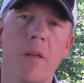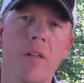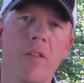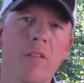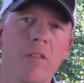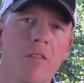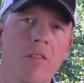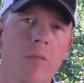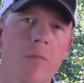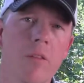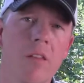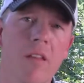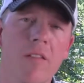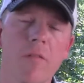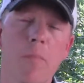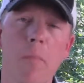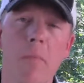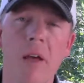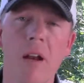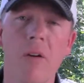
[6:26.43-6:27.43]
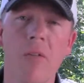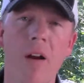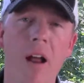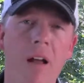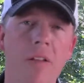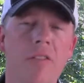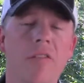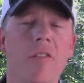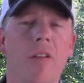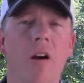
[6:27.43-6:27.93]
appeal to someone that's been
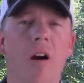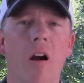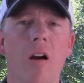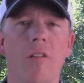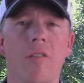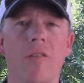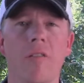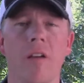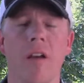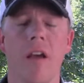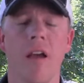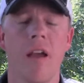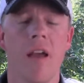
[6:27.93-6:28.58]
around cigars,